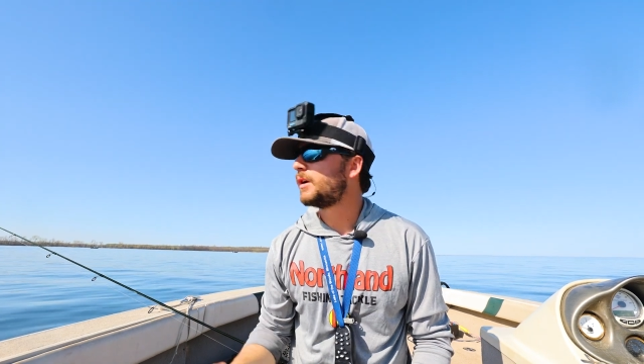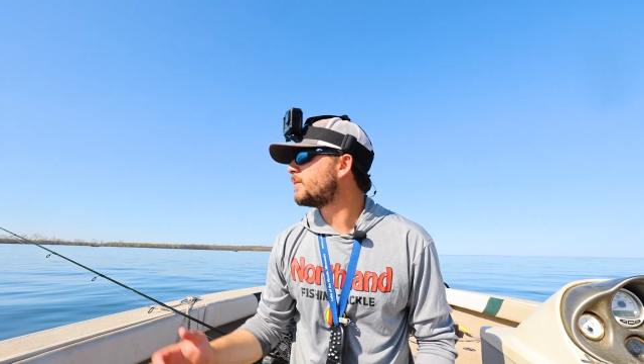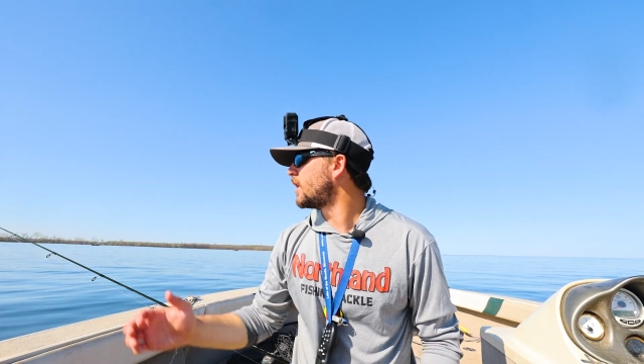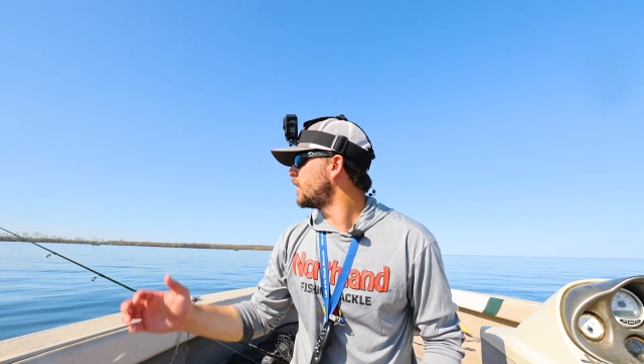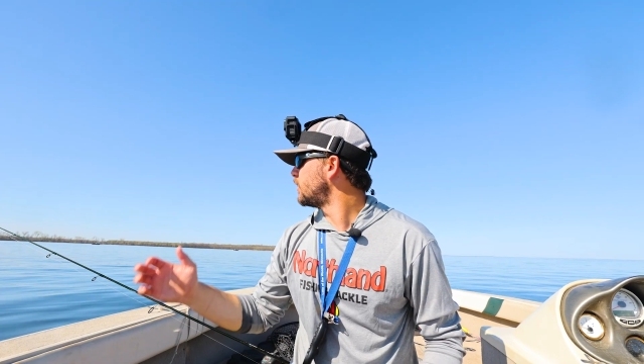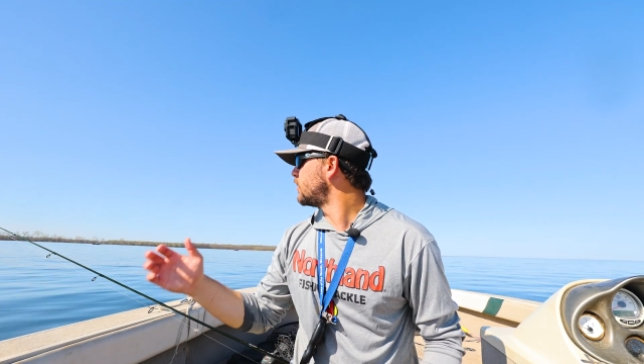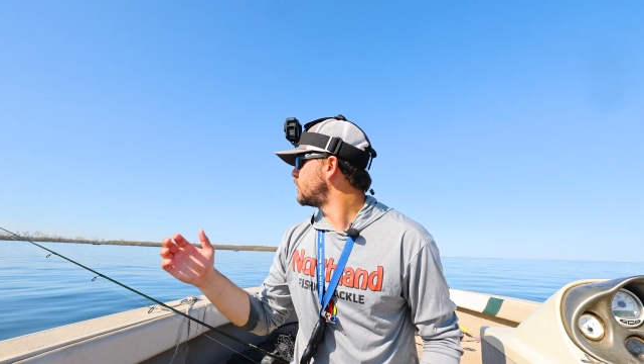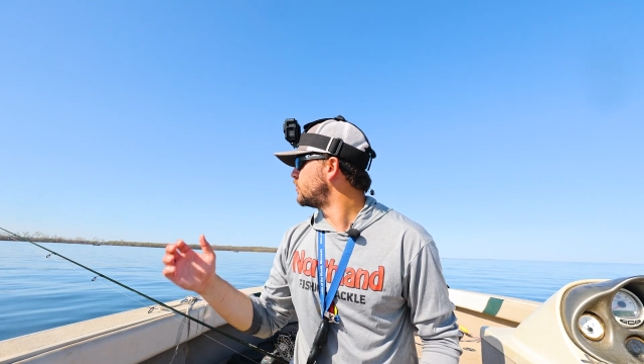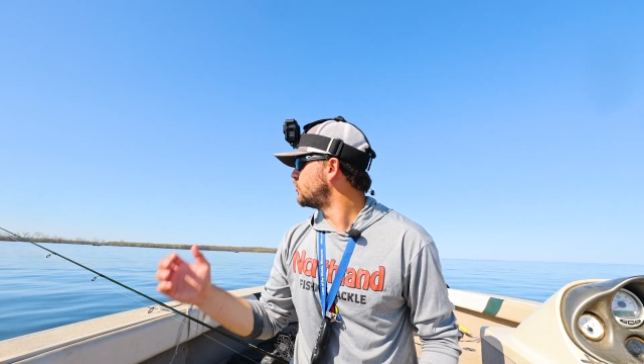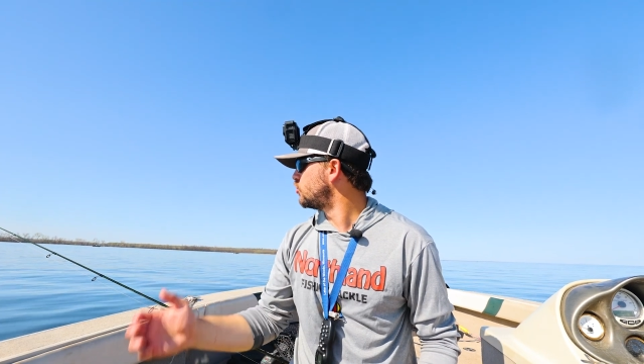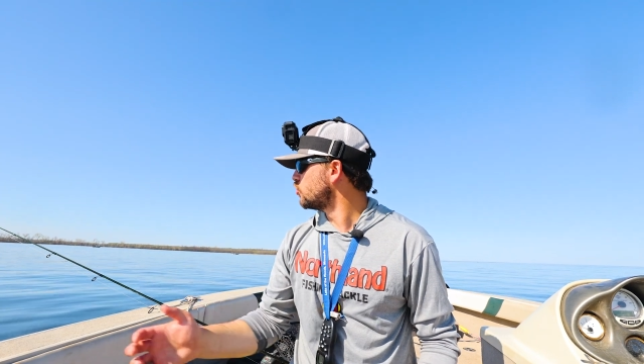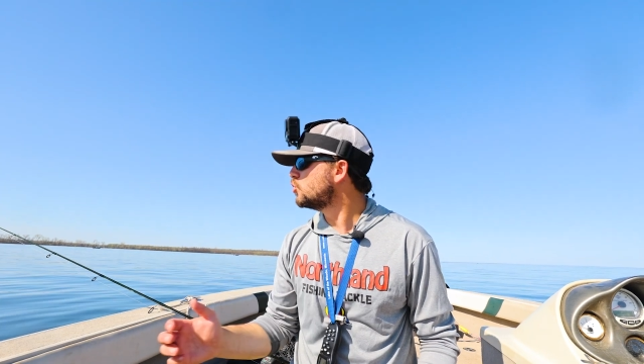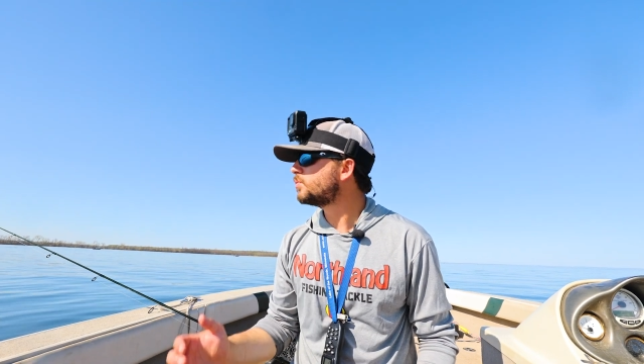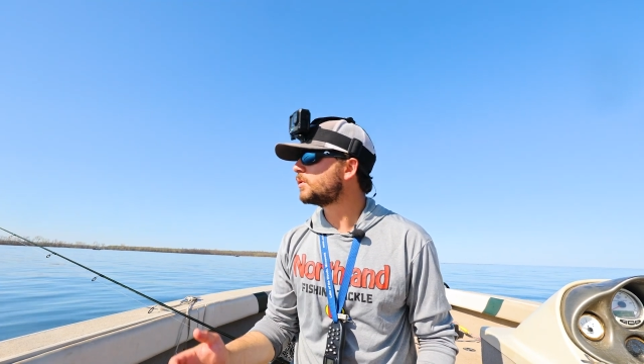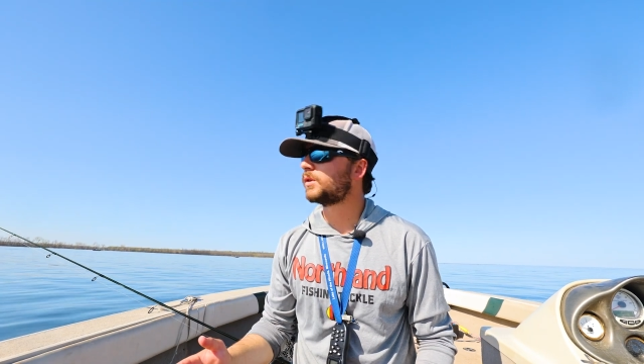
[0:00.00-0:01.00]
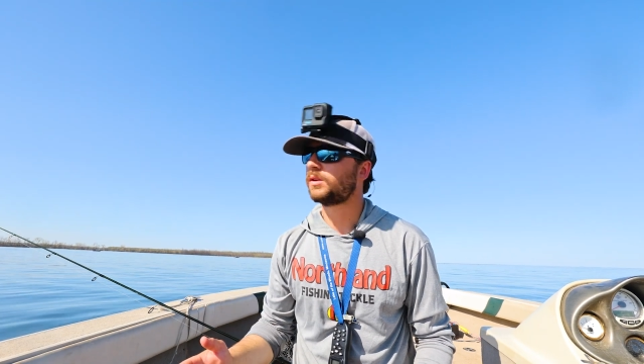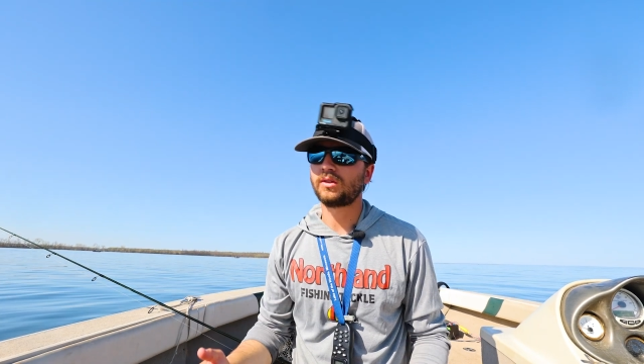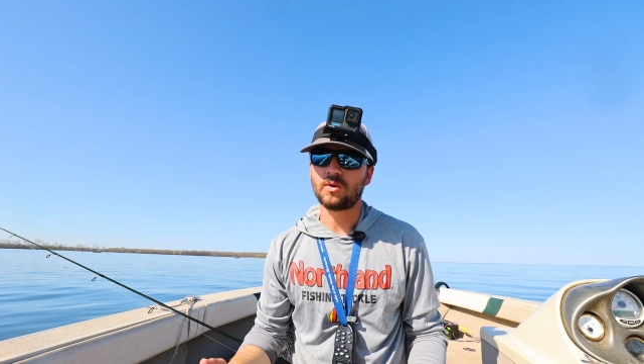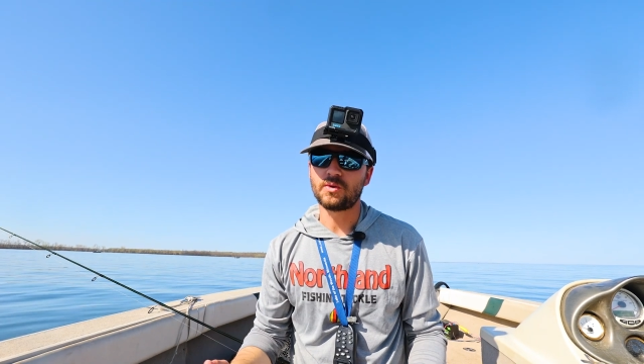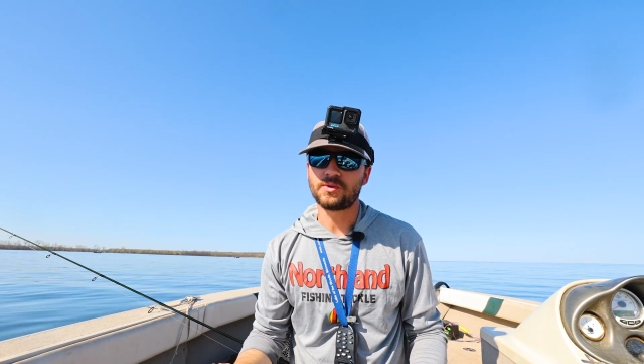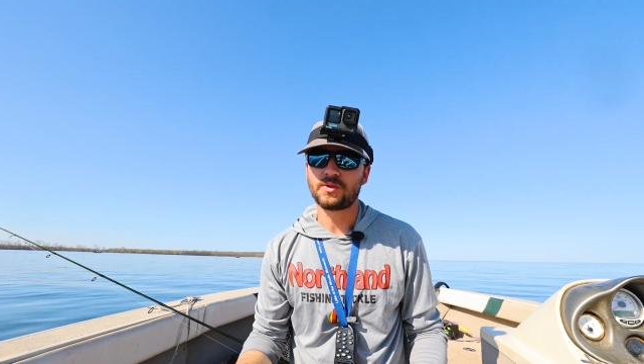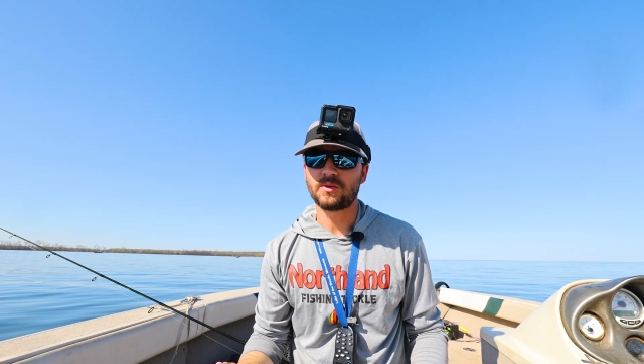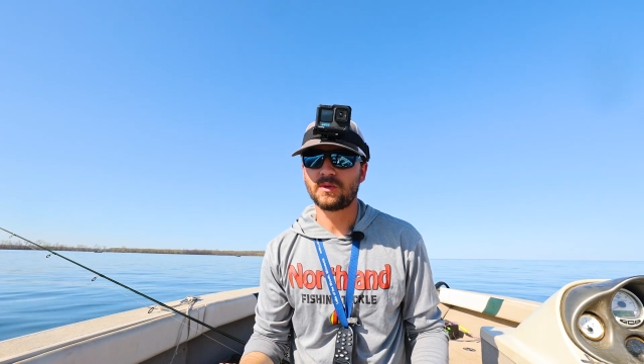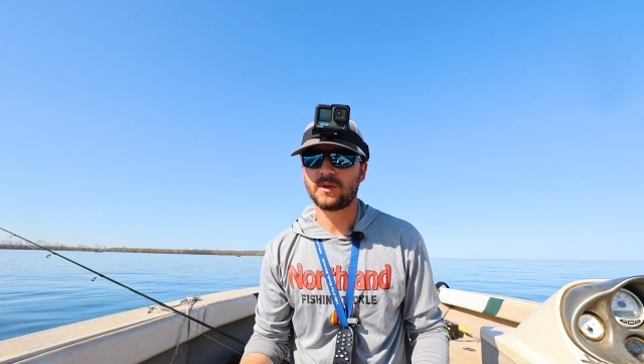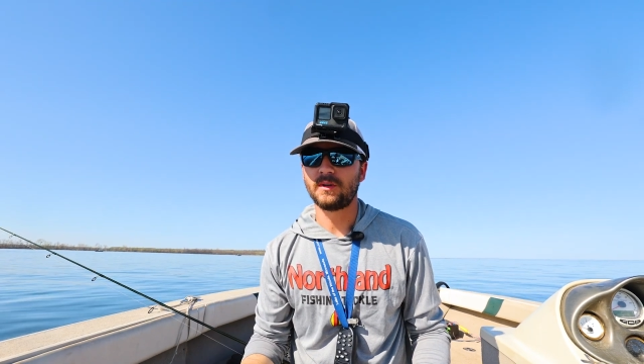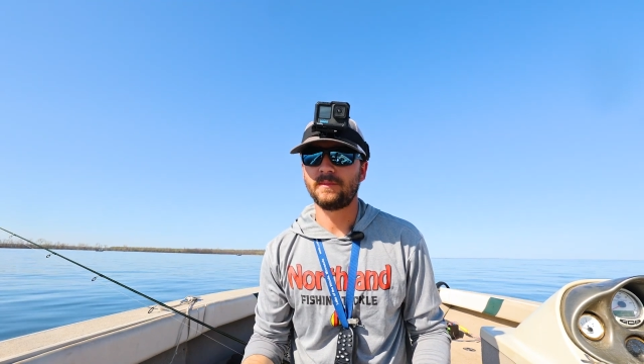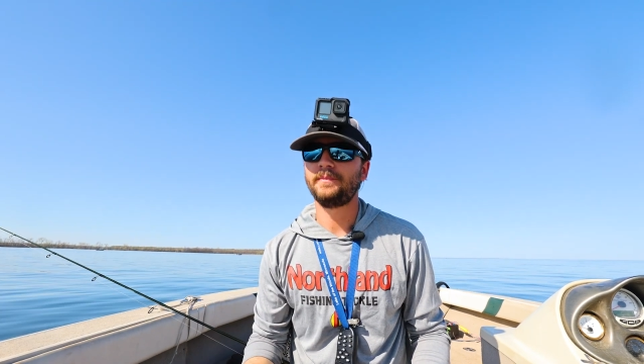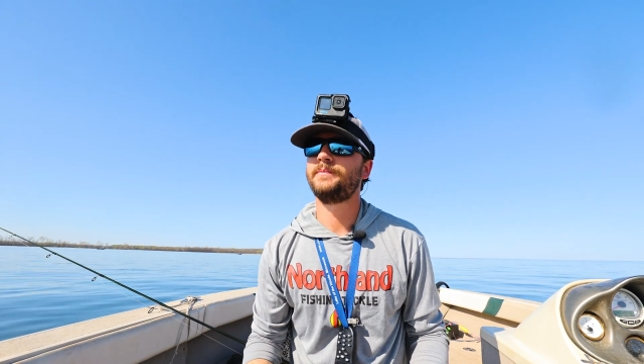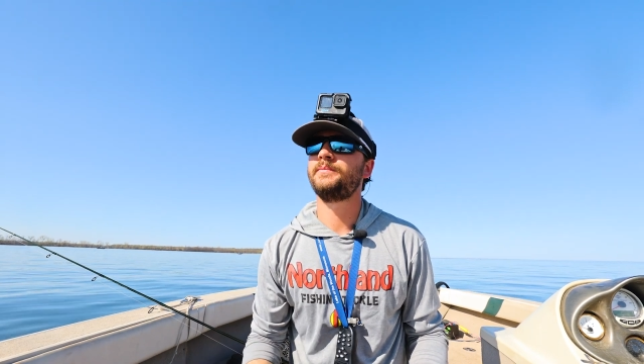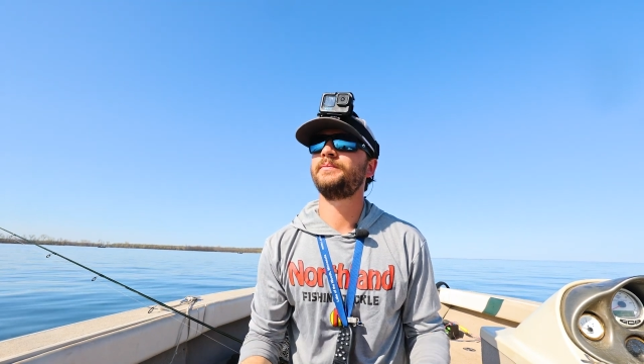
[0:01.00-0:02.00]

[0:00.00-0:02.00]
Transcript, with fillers: I'm not super close to it,